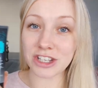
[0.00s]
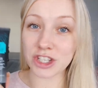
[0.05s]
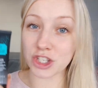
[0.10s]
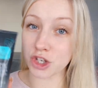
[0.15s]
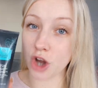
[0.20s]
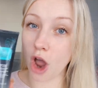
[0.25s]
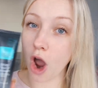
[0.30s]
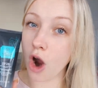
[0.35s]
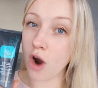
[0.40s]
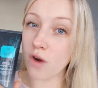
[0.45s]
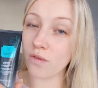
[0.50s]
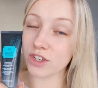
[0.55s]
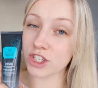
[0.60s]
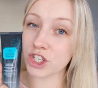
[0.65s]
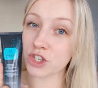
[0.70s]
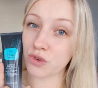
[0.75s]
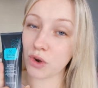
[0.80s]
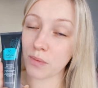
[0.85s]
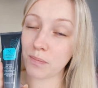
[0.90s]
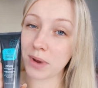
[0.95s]
and it's not over
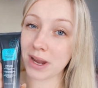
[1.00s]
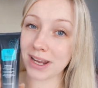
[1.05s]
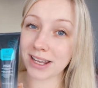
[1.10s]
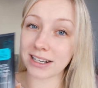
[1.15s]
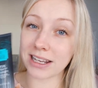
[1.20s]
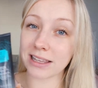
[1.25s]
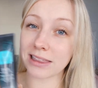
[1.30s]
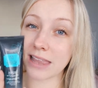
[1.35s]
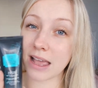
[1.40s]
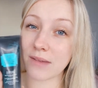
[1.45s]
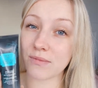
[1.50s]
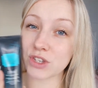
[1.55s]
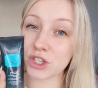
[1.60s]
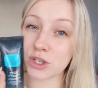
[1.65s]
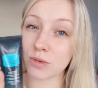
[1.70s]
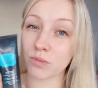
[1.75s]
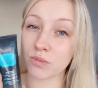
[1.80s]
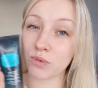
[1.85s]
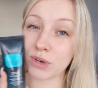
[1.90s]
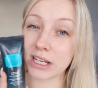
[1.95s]
stripping, and it
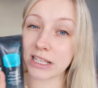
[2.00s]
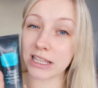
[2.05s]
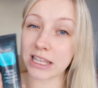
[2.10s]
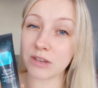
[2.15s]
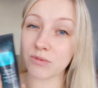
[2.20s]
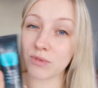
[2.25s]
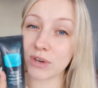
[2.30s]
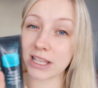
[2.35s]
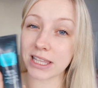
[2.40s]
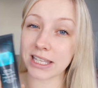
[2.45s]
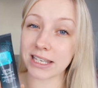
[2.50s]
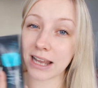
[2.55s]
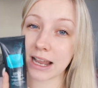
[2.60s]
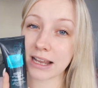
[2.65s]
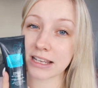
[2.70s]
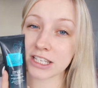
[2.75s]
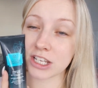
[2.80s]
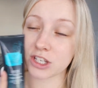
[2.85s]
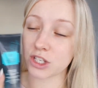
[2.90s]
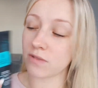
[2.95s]
lathers up really, really
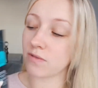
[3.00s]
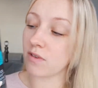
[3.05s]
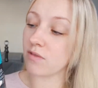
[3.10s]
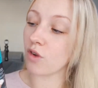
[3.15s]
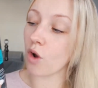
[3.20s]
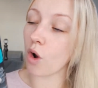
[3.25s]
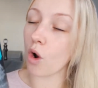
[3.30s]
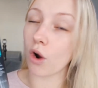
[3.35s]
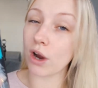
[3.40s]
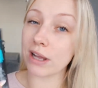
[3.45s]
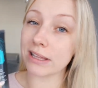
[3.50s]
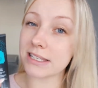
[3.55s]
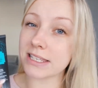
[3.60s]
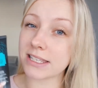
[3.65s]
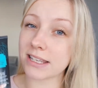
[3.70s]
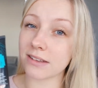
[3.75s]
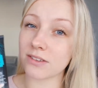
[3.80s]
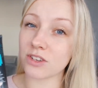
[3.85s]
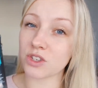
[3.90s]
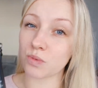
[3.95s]
nicely. So if you've got oily
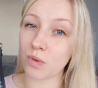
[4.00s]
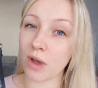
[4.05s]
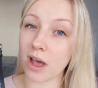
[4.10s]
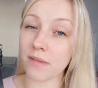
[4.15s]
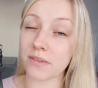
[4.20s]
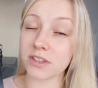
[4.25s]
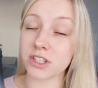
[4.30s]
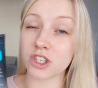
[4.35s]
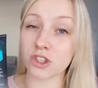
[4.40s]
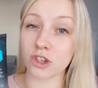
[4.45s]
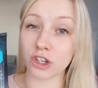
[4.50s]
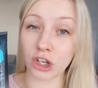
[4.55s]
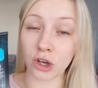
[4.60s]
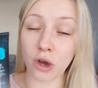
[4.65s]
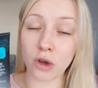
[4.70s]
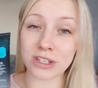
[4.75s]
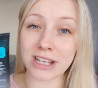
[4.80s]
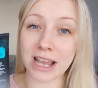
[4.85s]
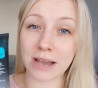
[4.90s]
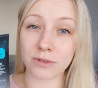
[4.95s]
skin as well, this is going to
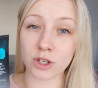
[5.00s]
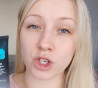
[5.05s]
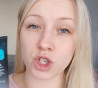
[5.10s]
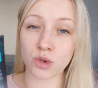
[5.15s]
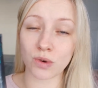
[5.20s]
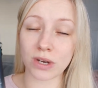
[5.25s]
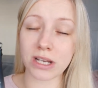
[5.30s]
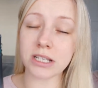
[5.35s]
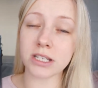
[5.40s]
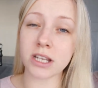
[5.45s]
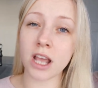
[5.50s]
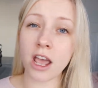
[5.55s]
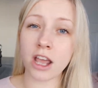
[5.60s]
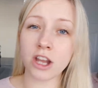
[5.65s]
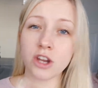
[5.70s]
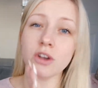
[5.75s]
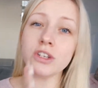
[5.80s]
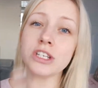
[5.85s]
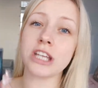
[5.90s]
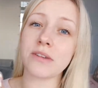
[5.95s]
go down a treat.
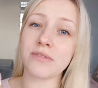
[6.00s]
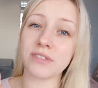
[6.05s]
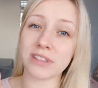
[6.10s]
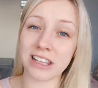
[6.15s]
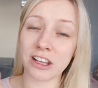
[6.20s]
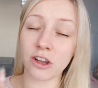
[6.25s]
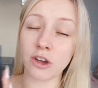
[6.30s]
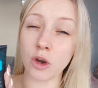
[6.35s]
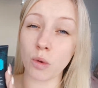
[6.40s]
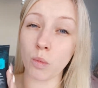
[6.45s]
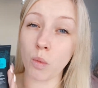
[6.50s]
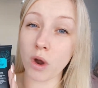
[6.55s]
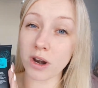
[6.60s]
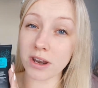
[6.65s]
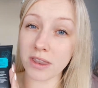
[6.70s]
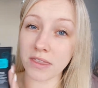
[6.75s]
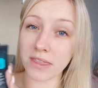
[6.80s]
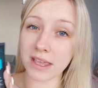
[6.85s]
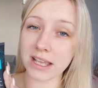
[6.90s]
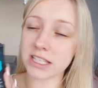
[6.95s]
You're definitely going to
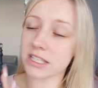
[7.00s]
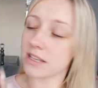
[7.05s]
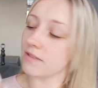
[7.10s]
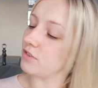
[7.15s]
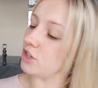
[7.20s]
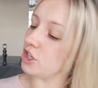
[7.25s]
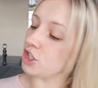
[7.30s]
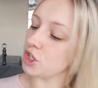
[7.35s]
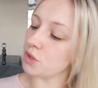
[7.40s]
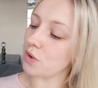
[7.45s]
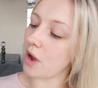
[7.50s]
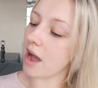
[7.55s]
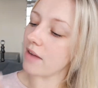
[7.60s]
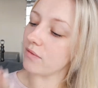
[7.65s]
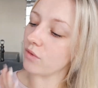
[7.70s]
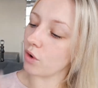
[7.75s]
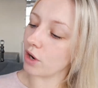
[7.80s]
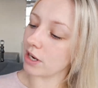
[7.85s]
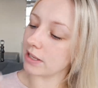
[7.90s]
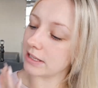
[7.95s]
want this if you do
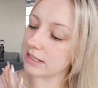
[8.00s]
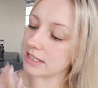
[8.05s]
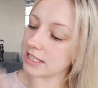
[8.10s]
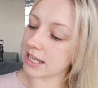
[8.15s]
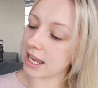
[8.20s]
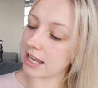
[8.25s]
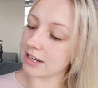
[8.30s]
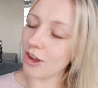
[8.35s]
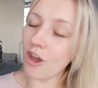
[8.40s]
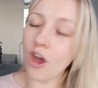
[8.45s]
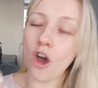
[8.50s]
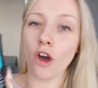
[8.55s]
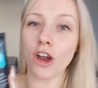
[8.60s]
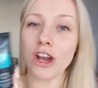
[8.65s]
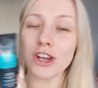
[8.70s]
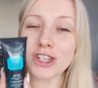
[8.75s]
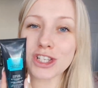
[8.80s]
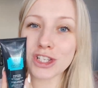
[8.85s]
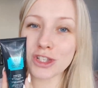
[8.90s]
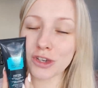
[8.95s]
have oily skin,
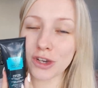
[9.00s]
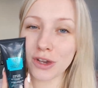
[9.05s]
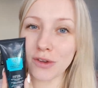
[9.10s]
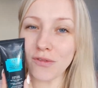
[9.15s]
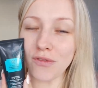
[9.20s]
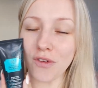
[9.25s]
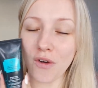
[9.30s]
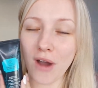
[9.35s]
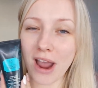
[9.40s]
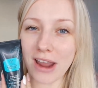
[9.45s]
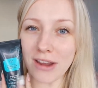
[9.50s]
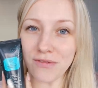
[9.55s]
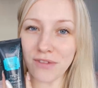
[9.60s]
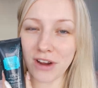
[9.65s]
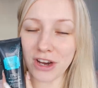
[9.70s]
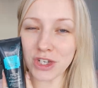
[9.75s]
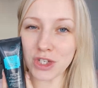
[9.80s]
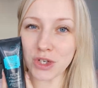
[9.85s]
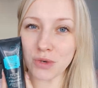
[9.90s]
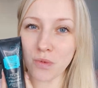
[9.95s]
or you're just looking for a
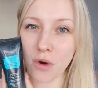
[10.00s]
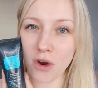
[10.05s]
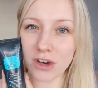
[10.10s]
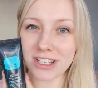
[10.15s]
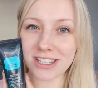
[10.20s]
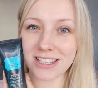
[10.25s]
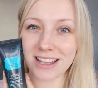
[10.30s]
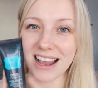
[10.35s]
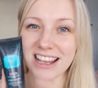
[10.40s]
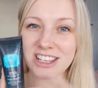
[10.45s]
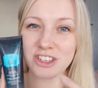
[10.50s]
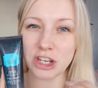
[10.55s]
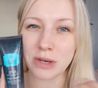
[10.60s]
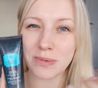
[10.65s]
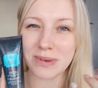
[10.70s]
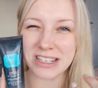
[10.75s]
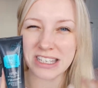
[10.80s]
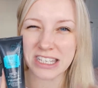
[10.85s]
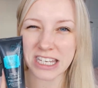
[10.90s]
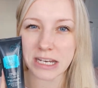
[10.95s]
facial wash that is
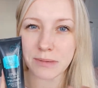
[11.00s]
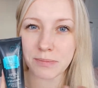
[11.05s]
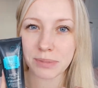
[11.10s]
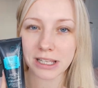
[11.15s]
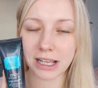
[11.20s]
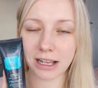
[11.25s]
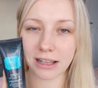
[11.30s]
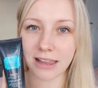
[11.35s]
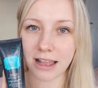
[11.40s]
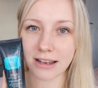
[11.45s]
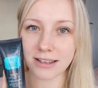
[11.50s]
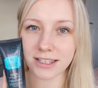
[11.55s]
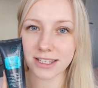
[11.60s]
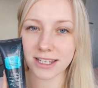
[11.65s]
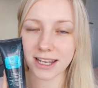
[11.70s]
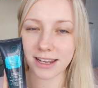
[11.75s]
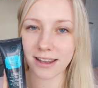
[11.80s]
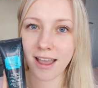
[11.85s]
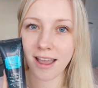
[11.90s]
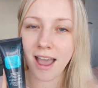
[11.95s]
going to be deeply
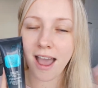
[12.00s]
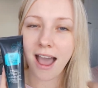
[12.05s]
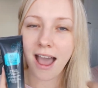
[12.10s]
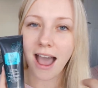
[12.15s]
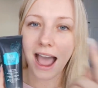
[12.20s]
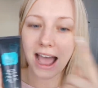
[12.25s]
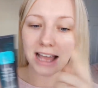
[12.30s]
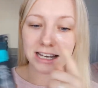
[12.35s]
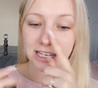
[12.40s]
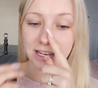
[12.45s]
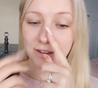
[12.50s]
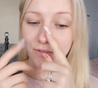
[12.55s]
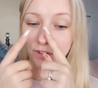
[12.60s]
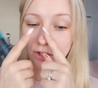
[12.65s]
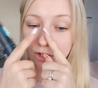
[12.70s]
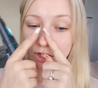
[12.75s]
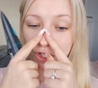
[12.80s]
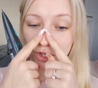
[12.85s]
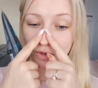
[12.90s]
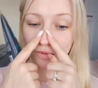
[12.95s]
cleansing. And
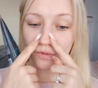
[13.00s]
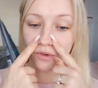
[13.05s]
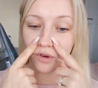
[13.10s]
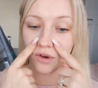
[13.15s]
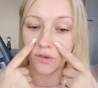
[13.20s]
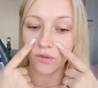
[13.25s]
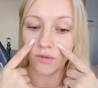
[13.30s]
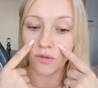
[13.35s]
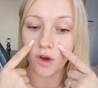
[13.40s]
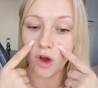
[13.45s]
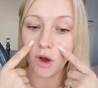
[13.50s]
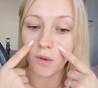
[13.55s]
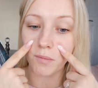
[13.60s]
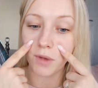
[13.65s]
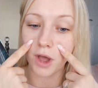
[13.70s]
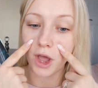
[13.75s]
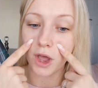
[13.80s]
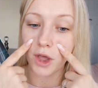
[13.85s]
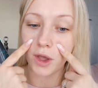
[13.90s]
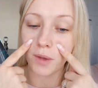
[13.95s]
if you suffer
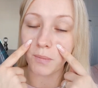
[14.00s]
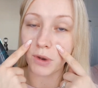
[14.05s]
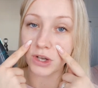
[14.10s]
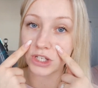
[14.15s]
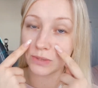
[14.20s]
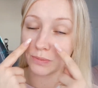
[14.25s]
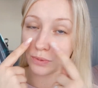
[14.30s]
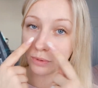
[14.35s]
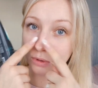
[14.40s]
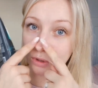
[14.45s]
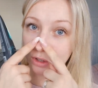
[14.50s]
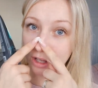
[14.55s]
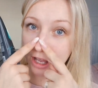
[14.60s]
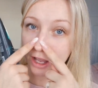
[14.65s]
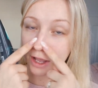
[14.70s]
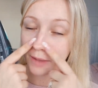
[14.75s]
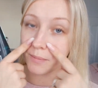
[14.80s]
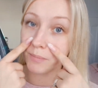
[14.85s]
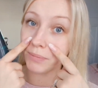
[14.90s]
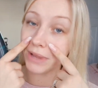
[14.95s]
from possible
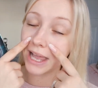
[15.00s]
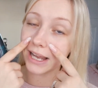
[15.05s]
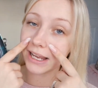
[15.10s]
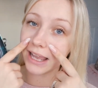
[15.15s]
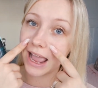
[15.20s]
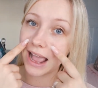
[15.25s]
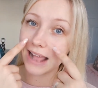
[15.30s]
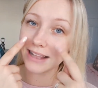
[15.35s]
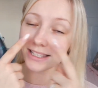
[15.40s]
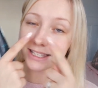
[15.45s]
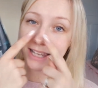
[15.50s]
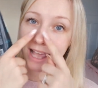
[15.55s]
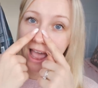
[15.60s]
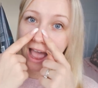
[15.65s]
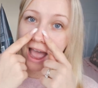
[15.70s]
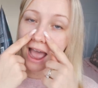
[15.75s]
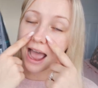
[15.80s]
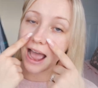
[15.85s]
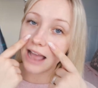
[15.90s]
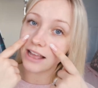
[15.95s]
blackheads
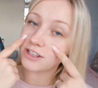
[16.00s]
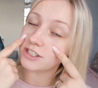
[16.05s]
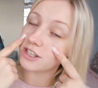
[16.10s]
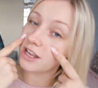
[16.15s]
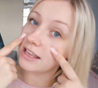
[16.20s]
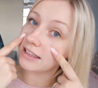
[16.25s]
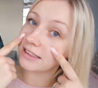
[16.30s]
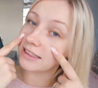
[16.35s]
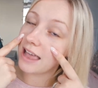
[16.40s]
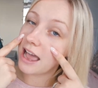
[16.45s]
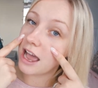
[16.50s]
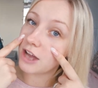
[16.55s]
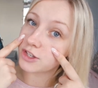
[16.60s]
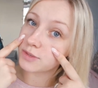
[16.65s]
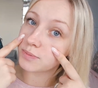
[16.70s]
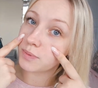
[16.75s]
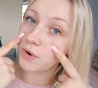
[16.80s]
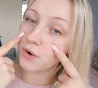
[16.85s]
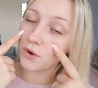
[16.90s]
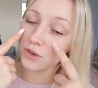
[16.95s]
and
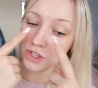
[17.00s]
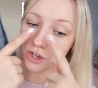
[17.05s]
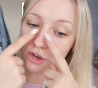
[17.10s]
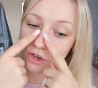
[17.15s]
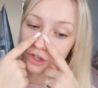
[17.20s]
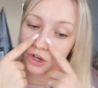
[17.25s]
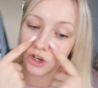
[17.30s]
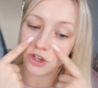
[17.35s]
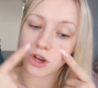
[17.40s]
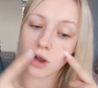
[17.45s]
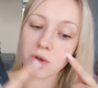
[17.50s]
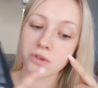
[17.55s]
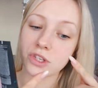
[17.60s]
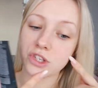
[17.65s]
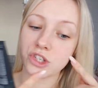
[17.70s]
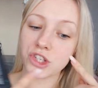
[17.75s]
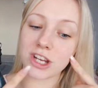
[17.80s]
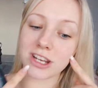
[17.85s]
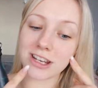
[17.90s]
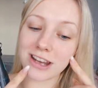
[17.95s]
enlarged pores on your
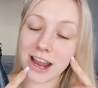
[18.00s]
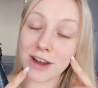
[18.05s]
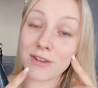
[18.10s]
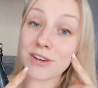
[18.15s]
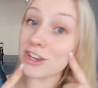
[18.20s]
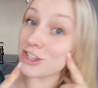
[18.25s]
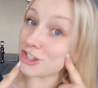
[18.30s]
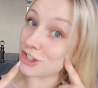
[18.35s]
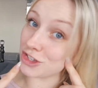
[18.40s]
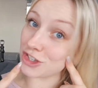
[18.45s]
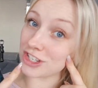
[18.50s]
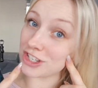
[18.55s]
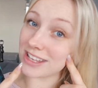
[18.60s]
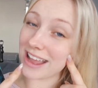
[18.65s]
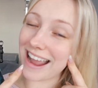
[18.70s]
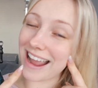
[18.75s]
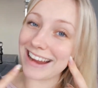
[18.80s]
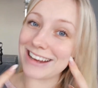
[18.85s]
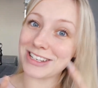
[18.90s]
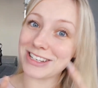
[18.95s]
nose and chin area, such
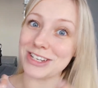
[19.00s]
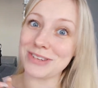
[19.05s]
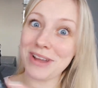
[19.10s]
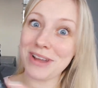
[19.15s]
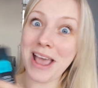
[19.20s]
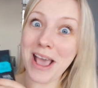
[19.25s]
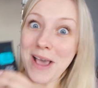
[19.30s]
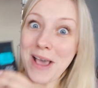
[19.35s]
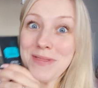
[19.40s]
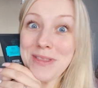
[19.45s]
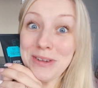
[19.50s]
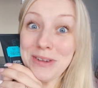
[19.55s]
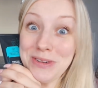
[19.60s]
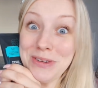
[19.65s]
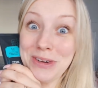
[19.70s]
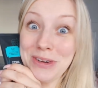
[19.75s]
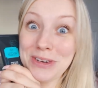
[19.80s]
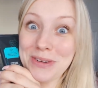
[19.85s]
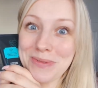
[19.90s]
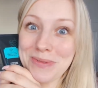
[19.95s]
as I do, then
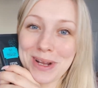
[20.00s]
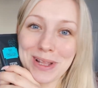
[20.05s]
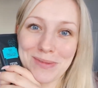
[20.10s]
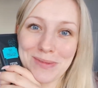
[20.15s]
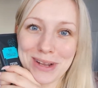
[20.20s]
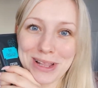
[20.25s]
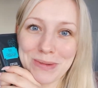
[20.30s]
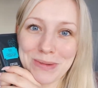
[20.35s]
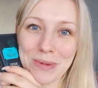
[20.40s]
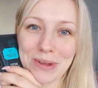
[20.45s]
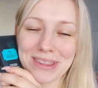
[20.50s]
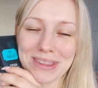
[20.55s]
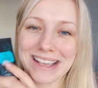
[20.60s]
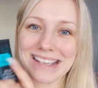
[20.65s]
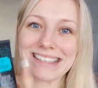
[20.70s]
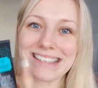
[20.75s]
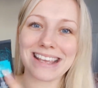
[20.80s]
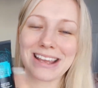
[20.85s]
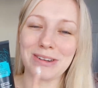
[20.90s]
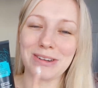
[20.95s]
you're going to really, really want
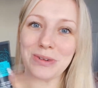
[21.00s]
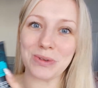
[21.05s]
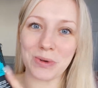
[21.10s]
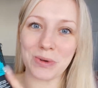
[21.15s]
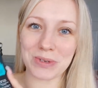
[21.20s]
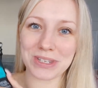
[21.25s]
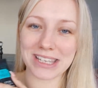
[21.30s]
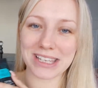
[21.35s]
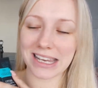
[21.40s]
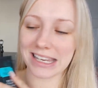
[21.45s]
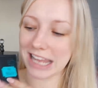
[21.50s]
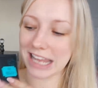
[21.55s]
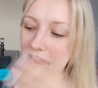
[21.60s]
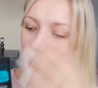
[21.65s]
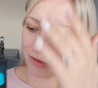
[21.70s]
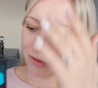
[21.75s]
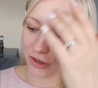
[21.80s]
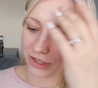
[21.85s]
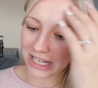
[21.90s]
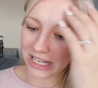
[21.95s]
this in your
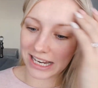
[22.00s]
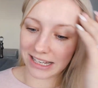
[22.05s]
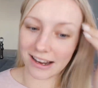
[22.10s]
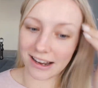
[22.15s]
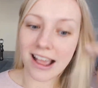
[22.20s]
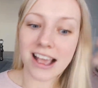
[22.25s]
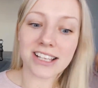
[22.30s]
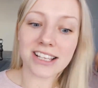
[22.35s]
skincare routine.